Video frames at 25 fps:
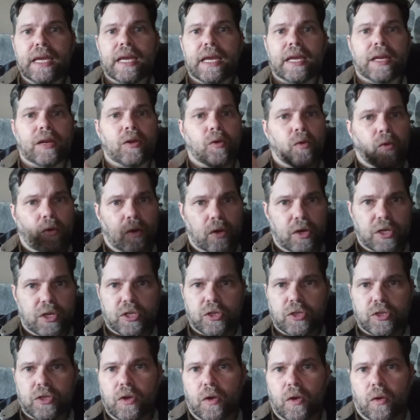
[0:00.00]
in
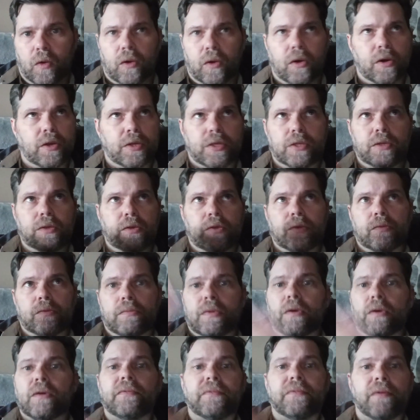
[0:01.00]
order to
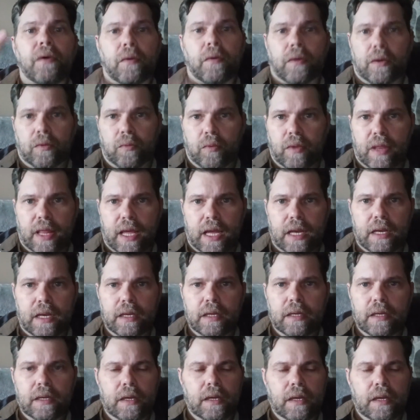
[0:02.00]
move forward with it.